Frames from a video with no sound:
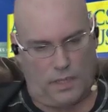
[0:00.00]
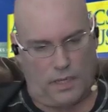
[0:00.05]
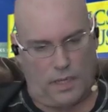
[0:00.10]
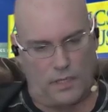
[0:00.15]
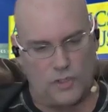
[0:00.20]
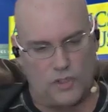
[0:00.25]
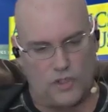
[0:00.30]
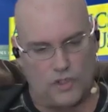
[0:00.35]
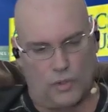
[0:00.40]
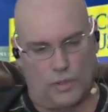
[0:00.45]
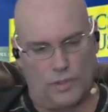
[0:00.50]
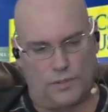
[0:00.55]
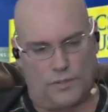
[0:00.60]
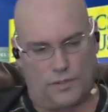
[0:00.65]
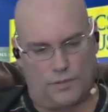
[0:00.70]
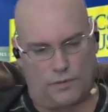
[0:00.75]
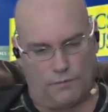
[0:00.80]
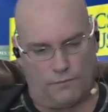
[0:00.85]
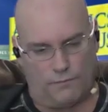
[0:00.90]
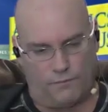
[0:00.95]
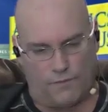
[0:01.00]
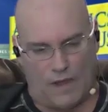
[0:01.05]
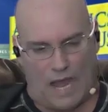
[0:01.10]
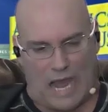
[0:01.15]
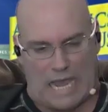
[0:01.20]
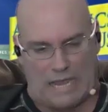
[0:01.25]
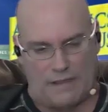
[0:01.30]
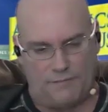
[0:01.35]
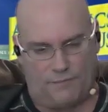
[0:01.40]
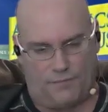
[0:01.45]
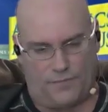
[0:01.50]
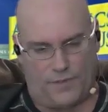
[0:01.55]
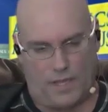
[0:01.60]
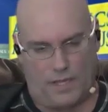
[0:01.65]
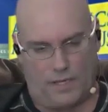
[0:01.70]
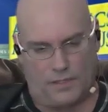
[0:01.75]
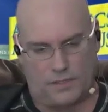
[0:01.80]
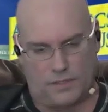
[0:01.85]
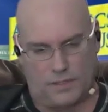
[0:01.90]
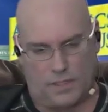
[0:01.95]
In short, there are 5
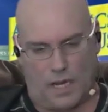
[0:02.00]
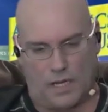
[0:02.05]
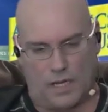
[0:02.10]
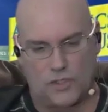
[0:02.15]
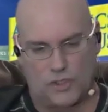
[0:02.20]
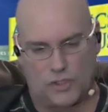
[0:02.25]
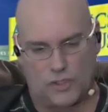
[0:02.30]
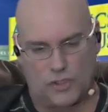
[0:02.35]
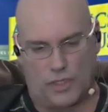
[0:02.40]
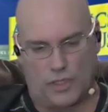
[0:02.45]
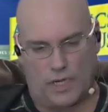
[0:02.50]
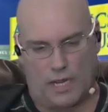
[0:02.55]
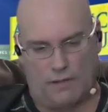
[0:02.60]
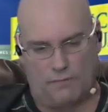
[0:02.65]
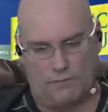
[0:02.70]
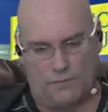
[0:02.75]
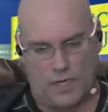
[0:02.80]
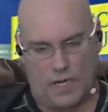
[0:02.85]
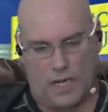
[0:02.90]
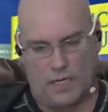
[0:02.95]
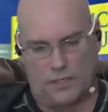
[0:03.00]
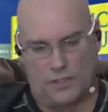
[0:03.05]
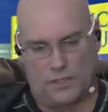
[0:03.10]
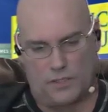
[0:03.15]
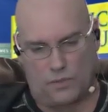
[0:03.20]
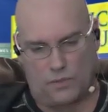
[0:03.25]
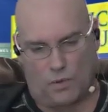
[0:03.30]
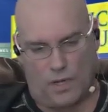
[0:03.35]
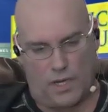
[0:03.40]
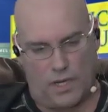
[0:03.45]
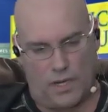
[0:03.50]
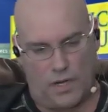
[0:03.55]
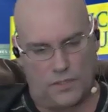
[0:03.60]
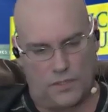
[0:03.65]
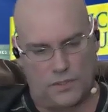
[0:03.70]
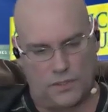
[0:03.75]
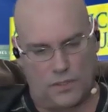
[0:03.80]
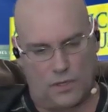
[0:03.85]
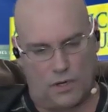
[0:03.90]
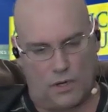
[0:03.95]
things I should have done 20
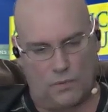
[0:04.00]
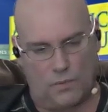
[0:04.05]
years ago,